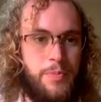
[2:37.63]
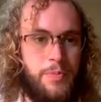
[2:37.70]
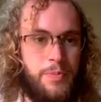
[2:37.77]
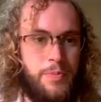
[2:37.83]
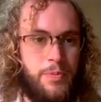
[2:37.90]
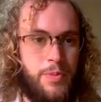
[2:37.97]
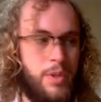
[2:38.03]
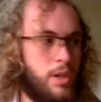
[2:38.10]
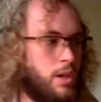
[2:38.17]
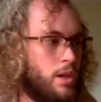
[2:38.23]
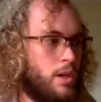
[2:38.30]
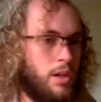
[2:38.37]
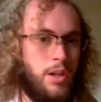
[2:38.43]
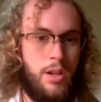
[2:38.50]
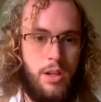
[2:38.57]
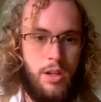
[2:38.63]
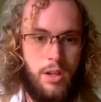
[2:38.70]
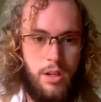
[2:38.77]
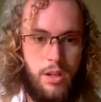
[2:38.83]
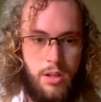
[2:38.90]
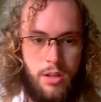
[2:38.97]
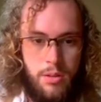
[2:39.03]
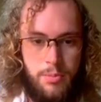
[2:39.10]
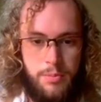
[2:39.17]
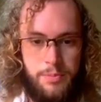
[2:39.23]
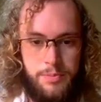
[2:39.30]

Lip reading: [no speech]